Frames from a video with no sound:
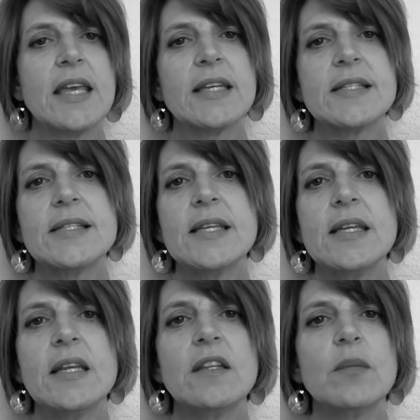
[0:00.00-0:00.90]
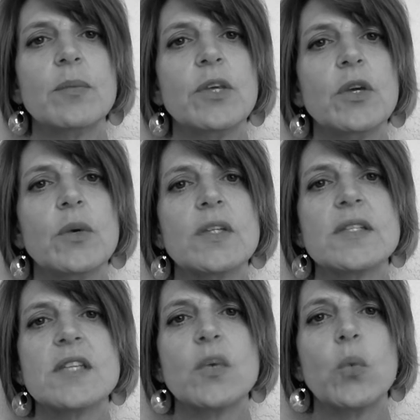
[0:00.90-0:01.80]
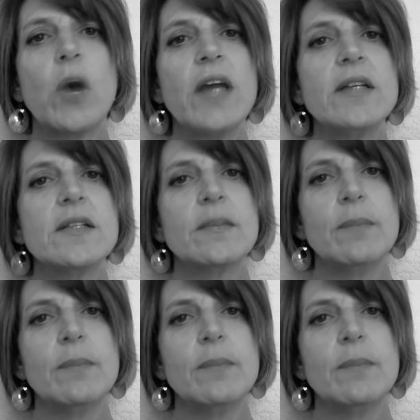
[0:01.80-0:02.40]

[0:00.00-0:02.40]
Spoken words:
take a seat in the pew, and see white